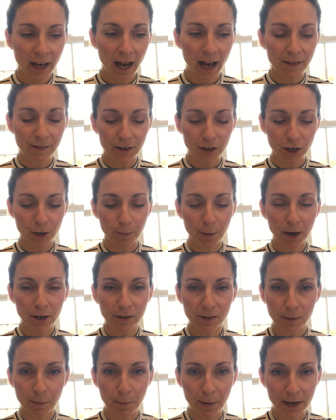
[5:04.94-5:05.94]
and then you could
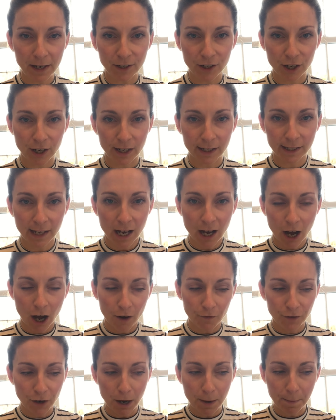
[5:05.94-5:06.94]
post some pictures
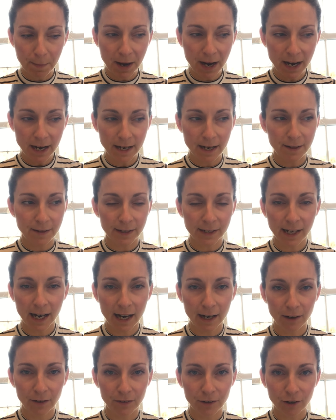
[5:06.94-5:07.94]
of you pinning the
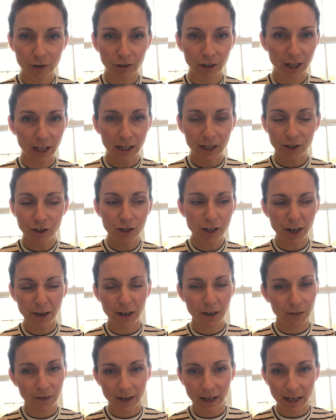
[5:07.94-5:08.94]
tail on the donkey, because you don't
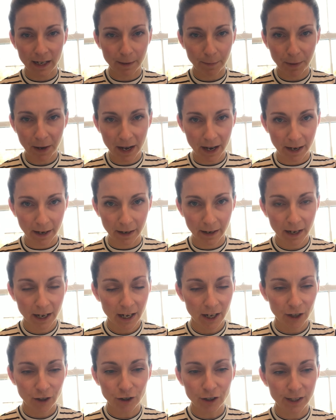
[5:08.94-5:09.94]
even need a pin.
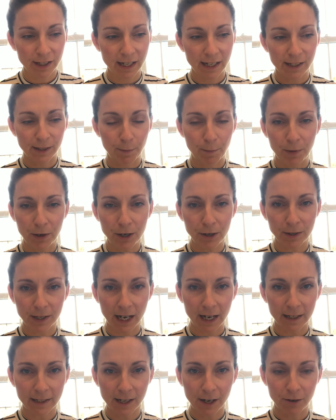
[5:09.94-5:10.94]
You just need some blue
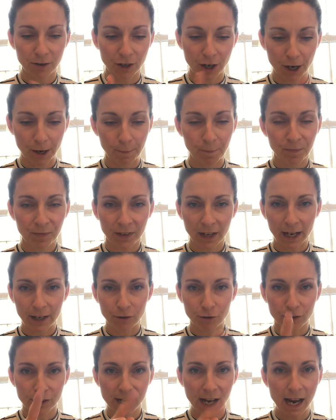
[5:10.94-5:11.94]
tack, don't you? And
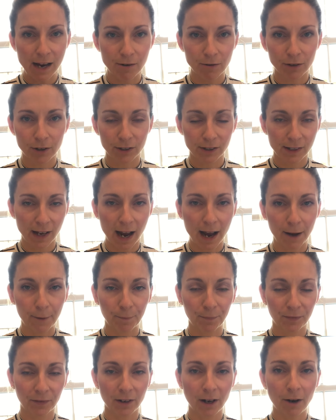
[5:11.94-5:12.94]
your tail cut out.
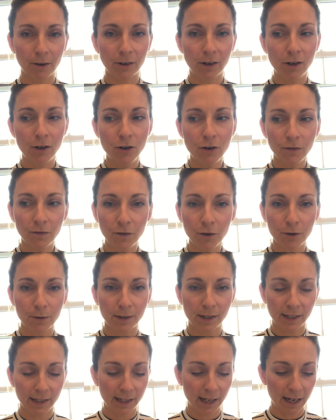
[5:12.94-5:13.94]
I would look forward
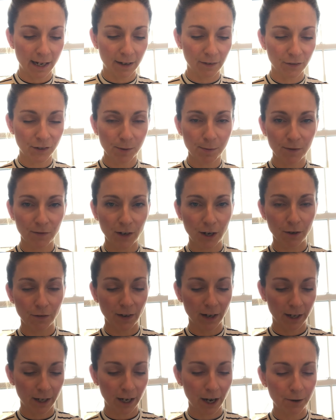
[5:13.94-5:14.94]
to seeing if some of you have
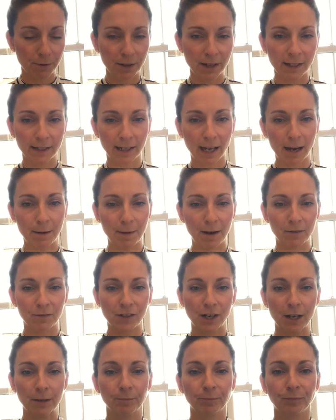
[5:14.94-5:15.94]
had a go at this game
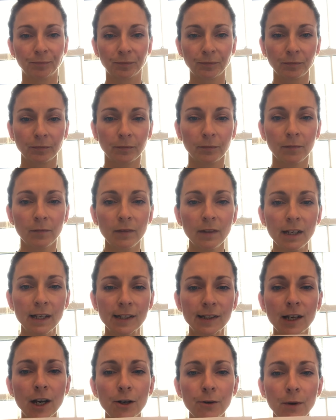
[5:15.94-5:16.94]
after.
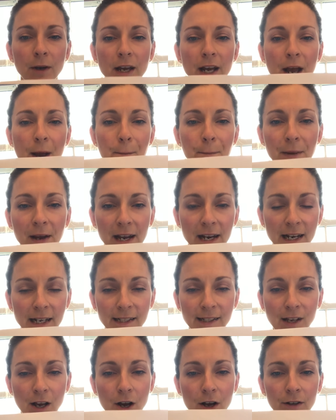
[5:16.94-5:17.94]
So, pin
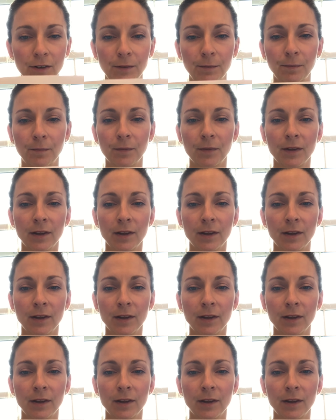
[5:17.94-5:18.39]
it on.